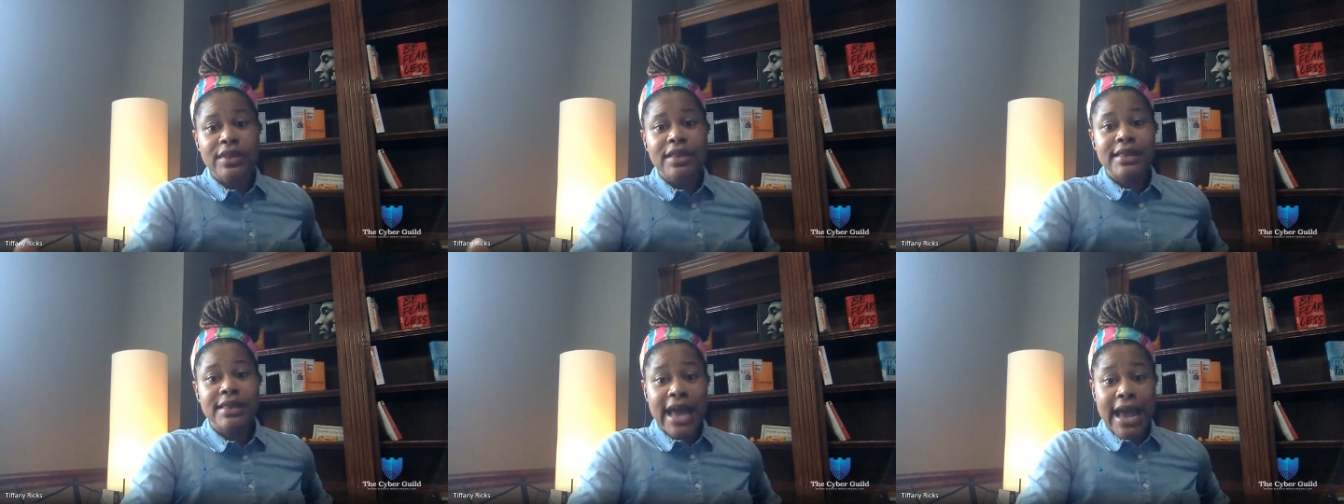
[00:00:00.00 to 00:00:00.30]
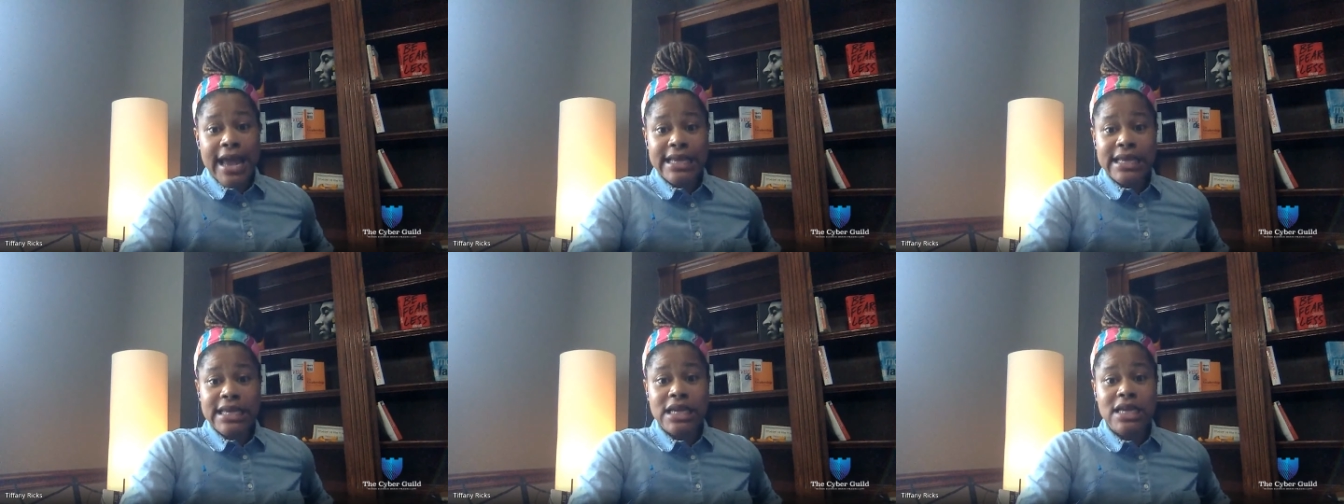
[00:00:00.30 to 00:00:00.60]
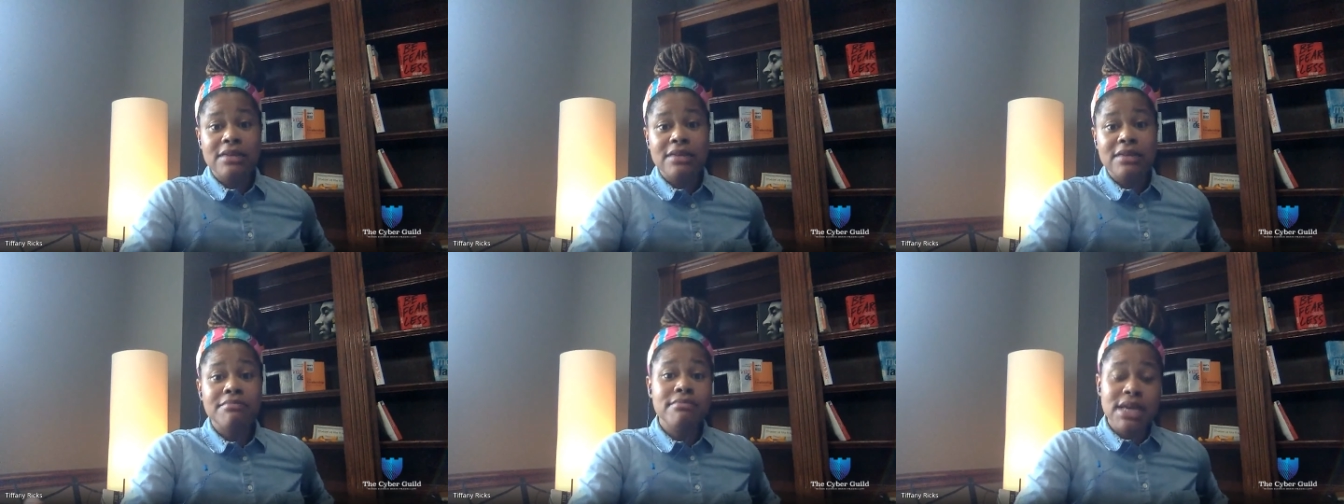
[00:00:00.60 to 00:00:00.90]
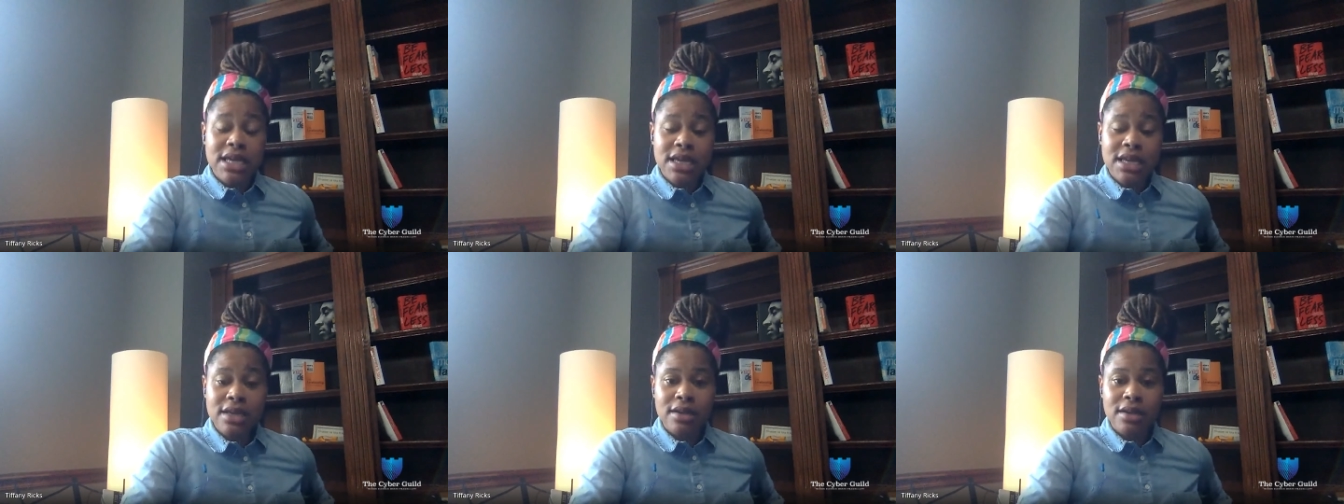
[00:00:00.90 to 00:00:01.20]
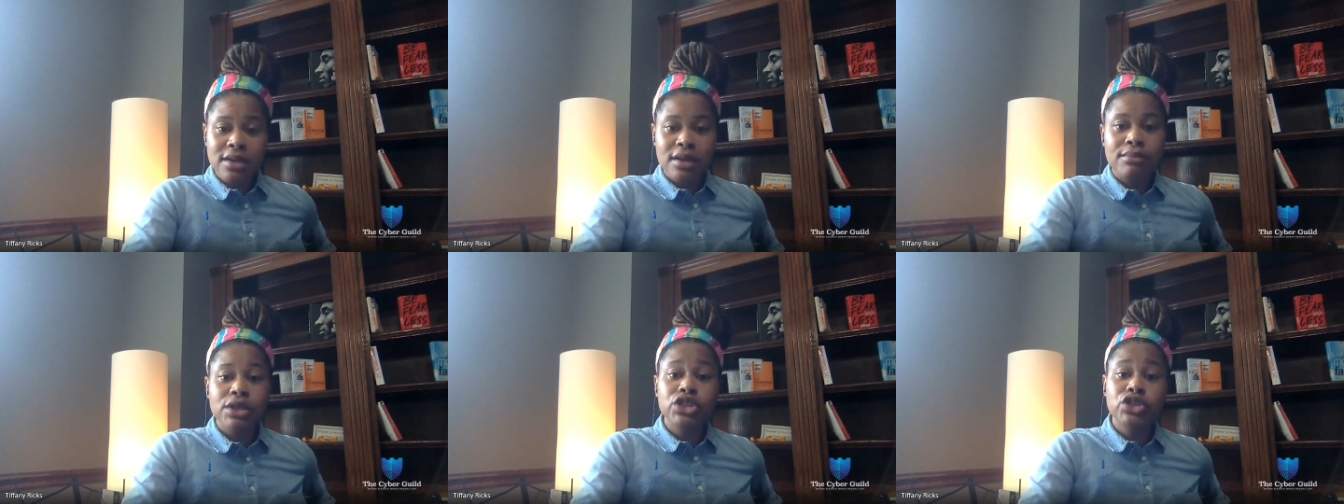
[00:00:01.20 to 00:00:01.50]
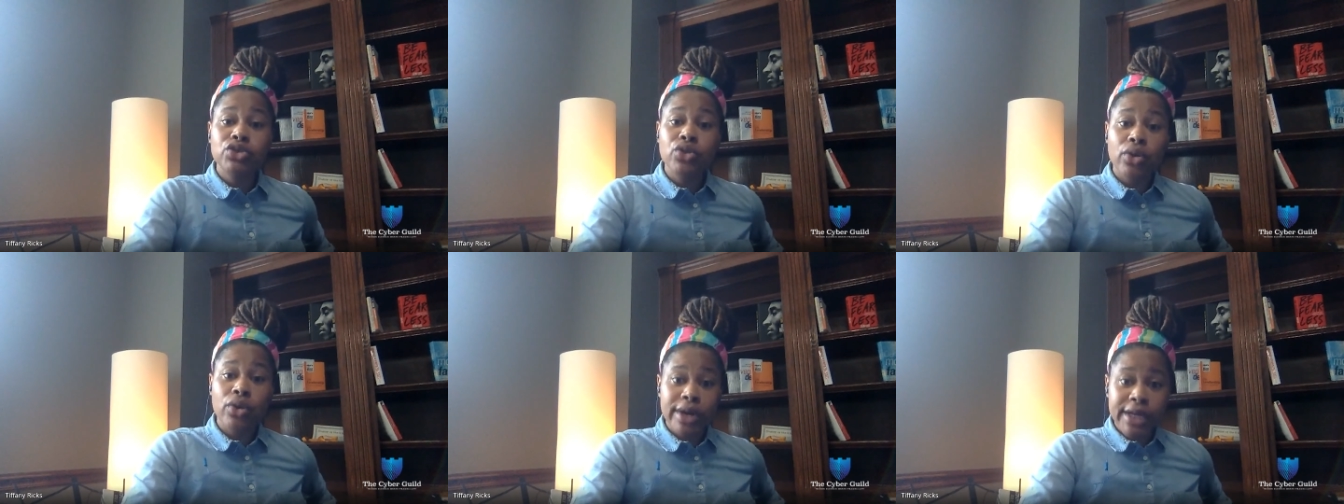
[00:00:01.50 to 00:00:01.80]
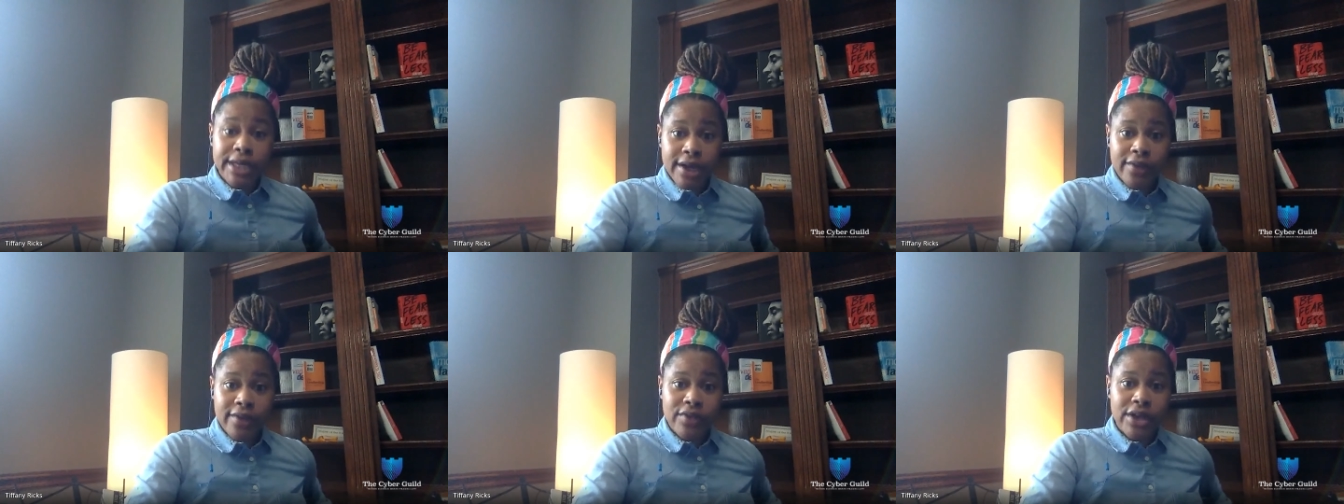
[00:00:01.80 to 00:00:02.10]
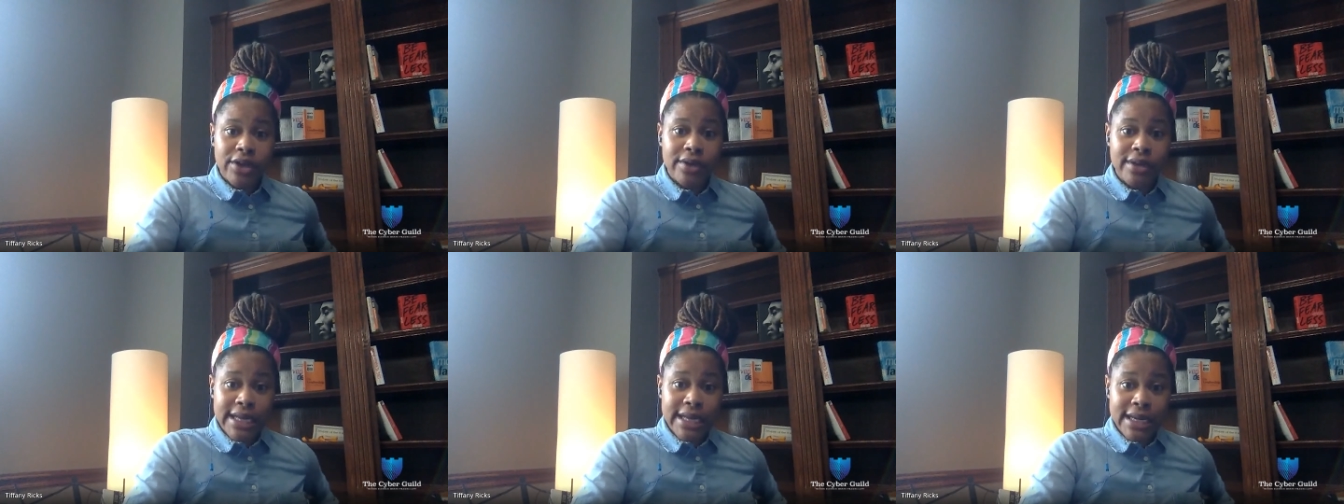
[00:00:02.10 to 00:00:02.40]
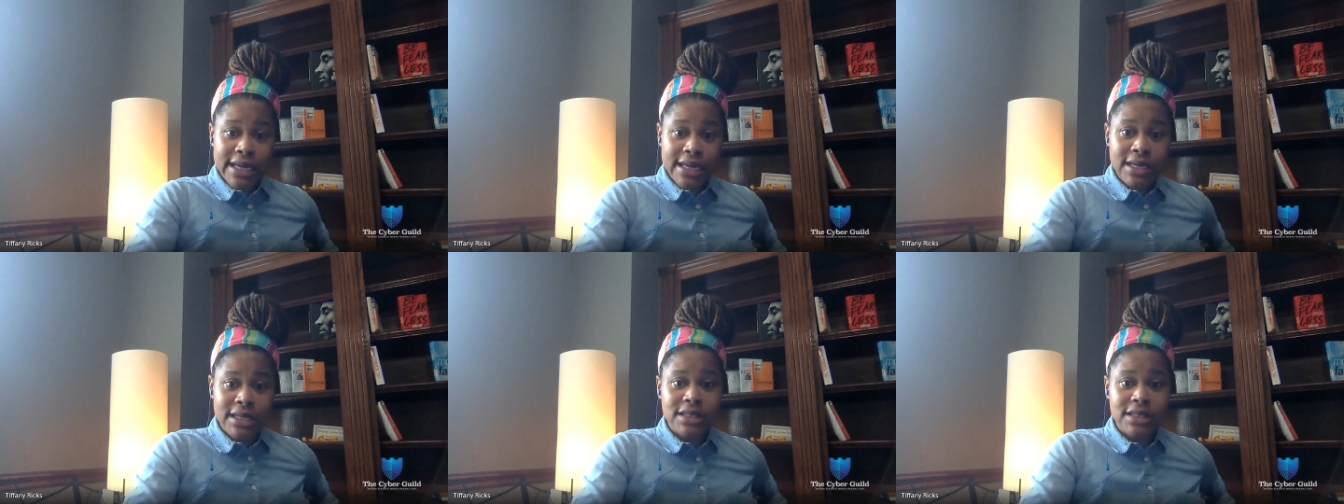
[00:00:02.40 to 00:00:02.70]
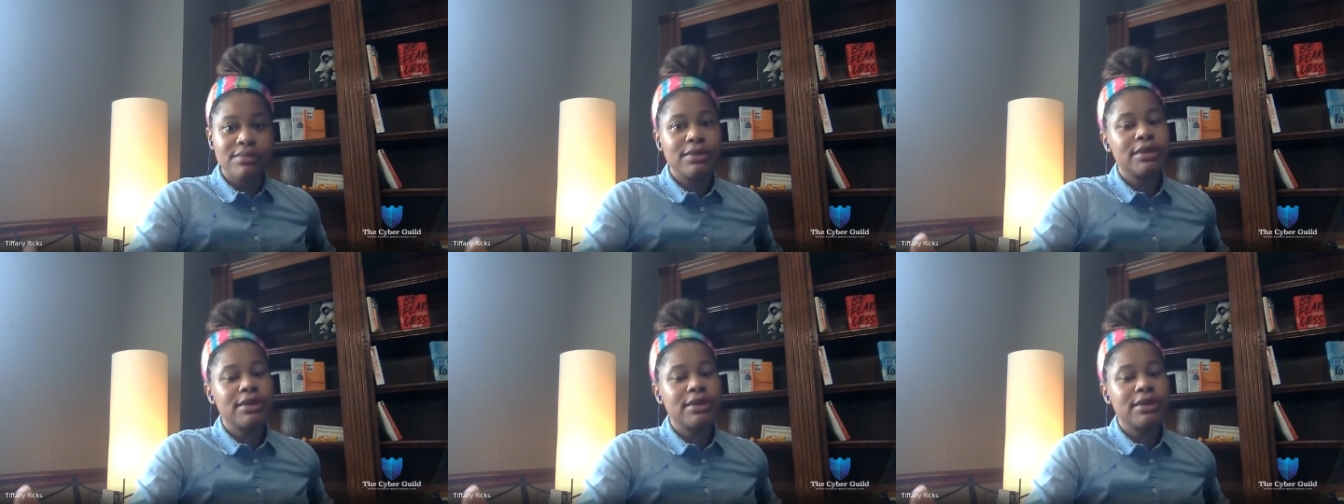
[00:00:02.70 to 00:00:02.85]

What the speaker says: that can meet majority of their needs